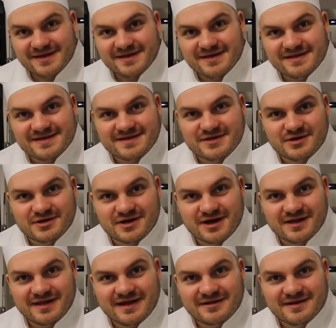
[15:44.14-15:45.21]
is you're
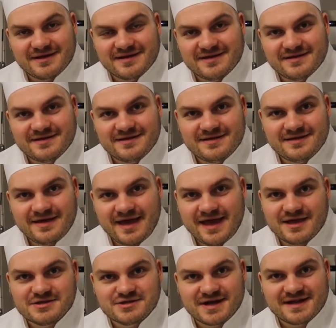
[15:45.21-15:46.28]
not allowed to
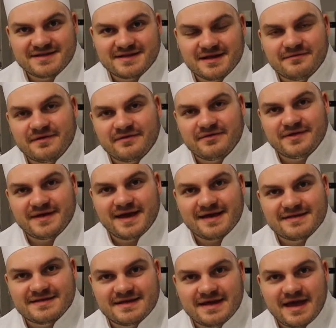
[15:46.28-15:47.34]
hand dry stuff. Everything
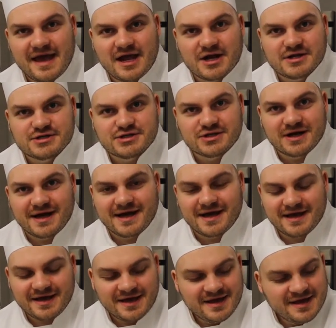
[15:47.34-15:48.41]
has to air
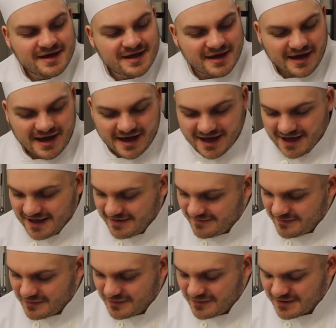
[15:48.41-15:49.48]
dry, um,
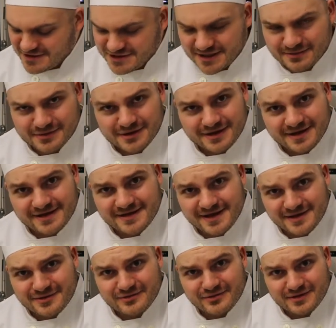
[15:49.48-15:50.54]
which I'm learning
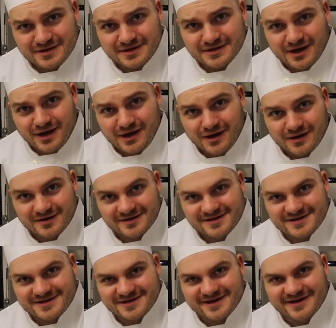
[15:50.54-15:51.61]
takes really long.
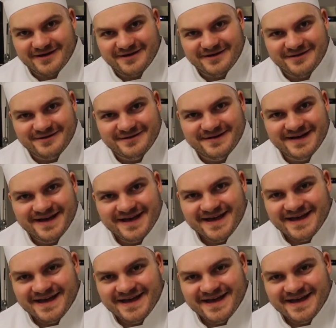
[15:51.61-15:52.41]
So